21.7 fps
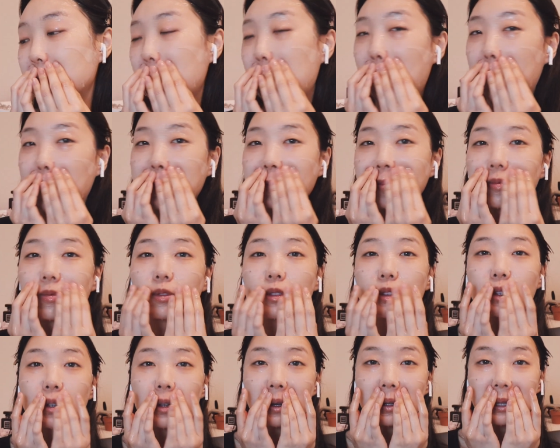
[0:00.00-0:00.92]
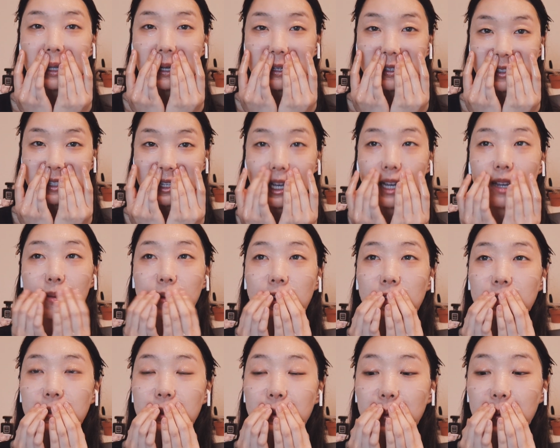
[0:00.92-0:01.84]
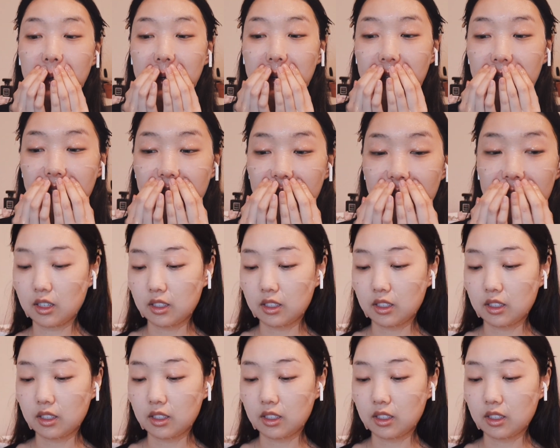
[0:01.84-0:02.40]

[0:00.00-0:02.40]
a lot of time. I have to work.